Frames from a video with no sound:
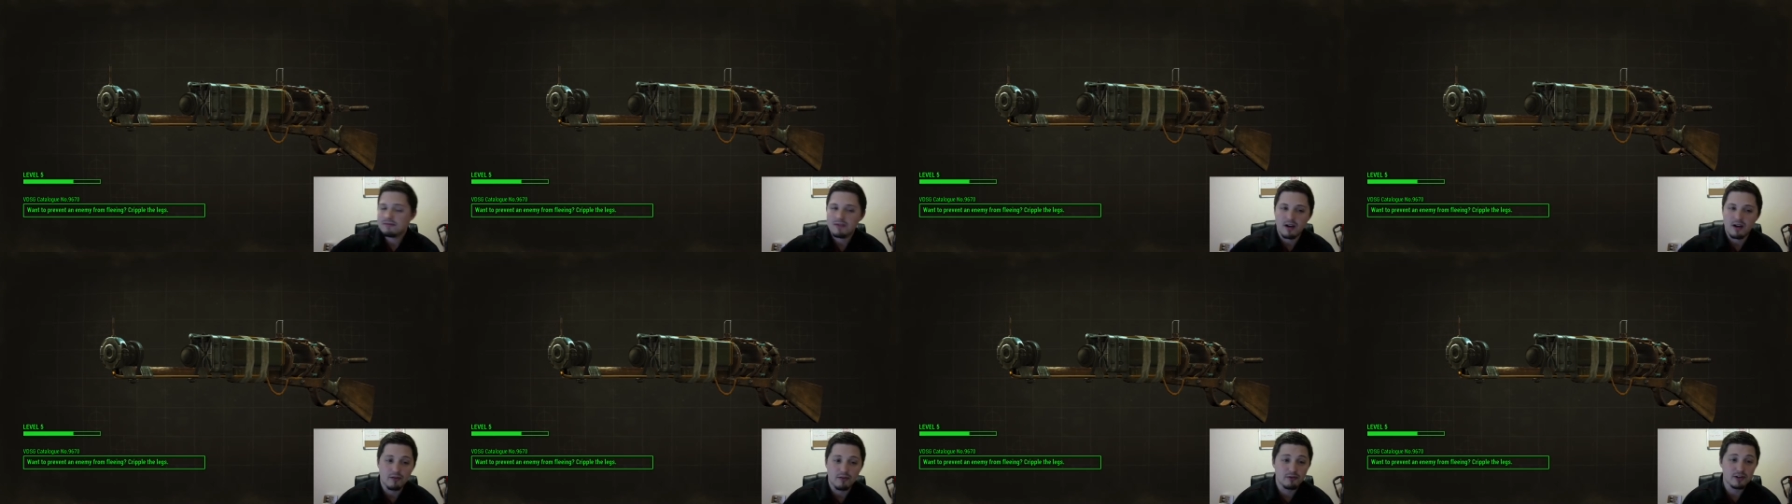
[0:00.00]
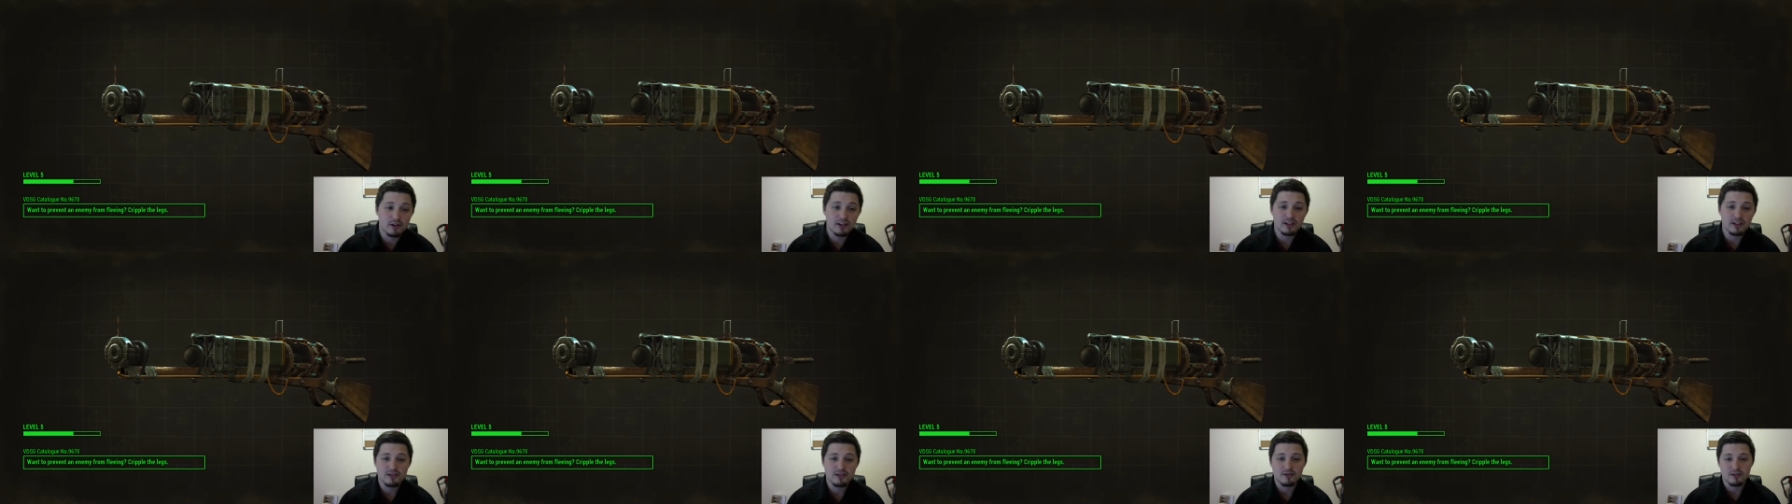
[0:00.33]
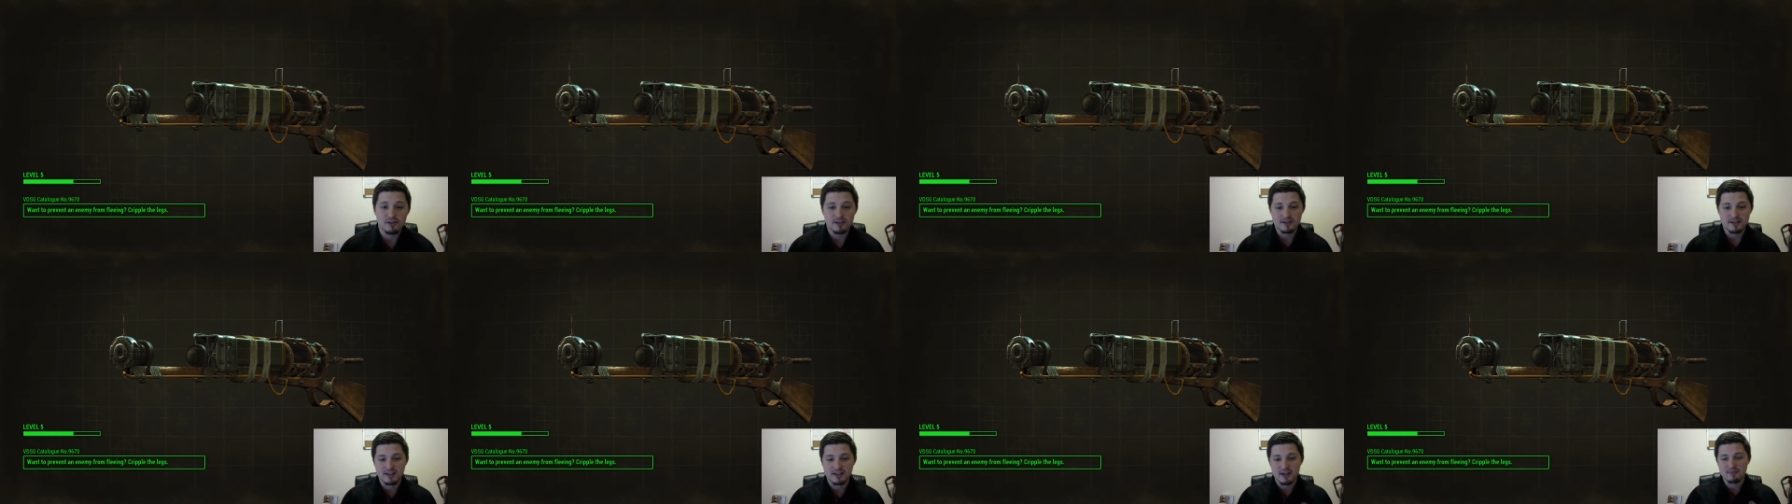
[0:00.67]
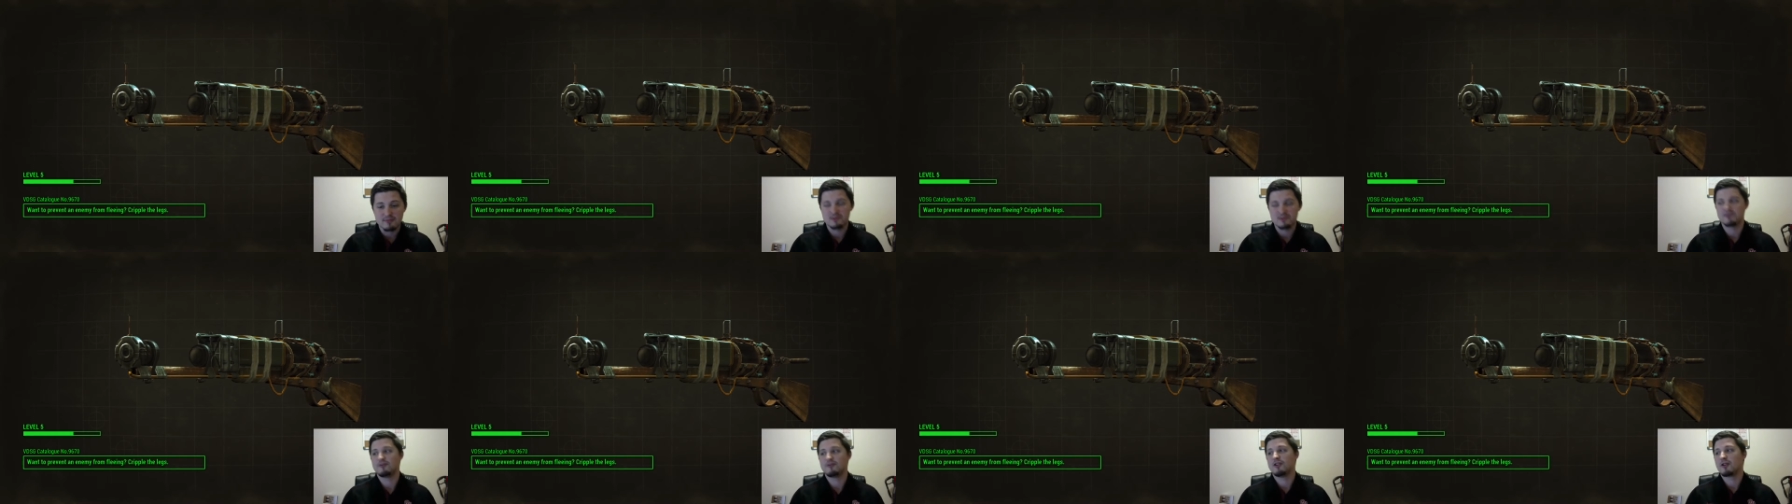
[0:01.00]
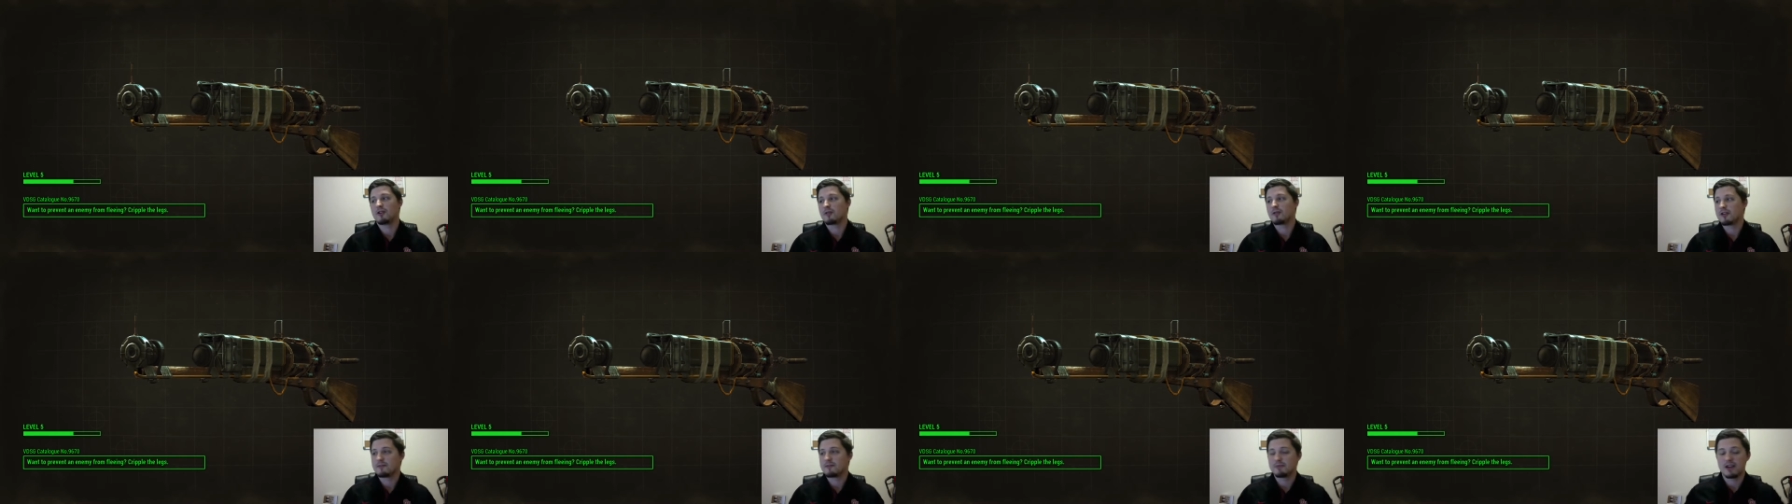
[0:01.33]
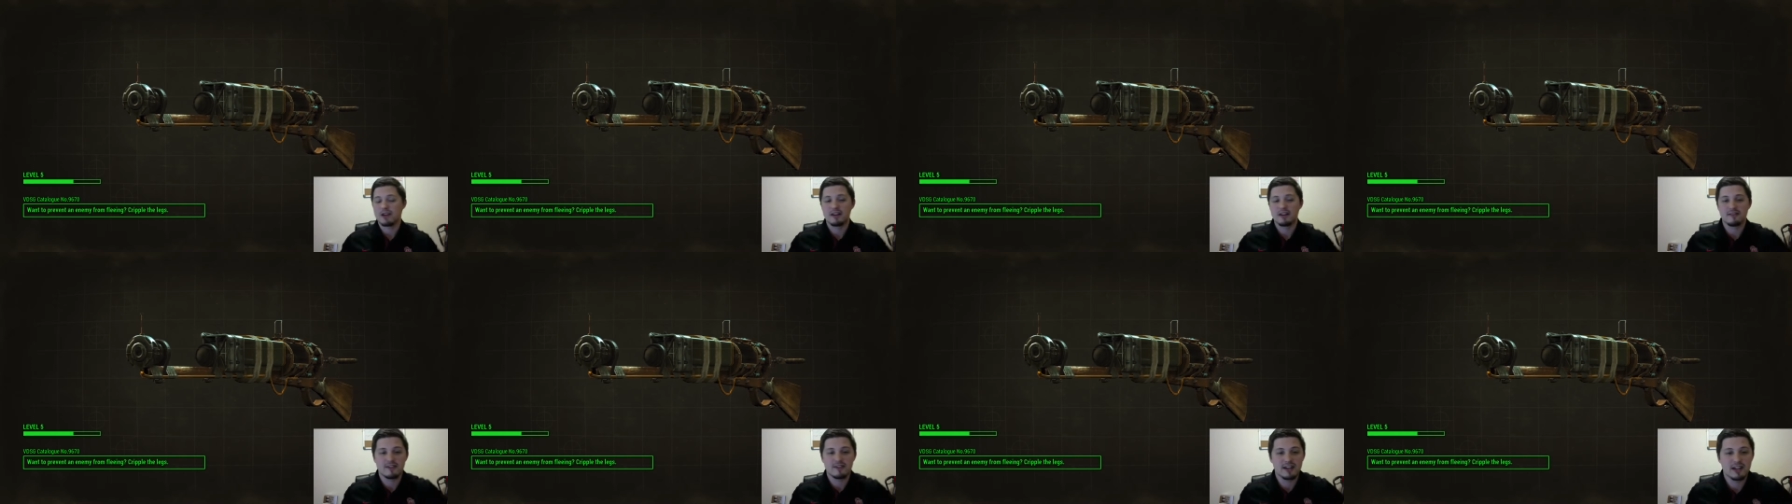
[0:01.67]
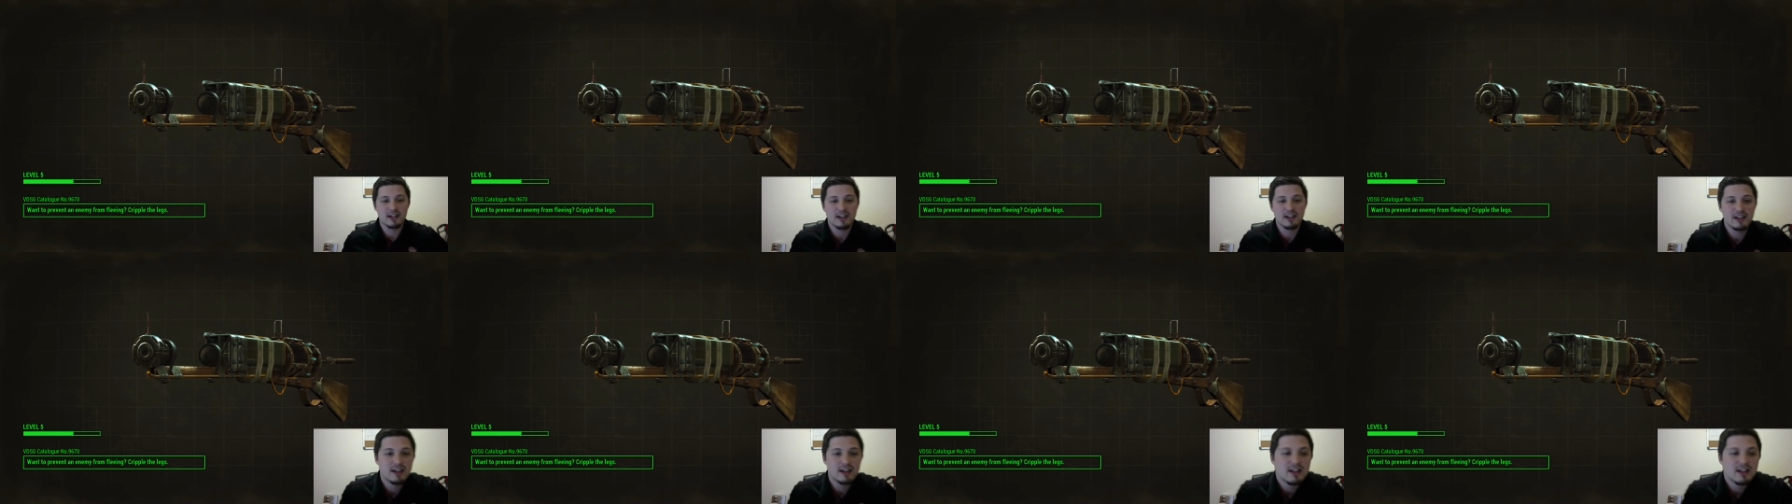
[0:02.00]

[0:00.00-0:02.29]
really enjoyed this game so far. What I've played of it,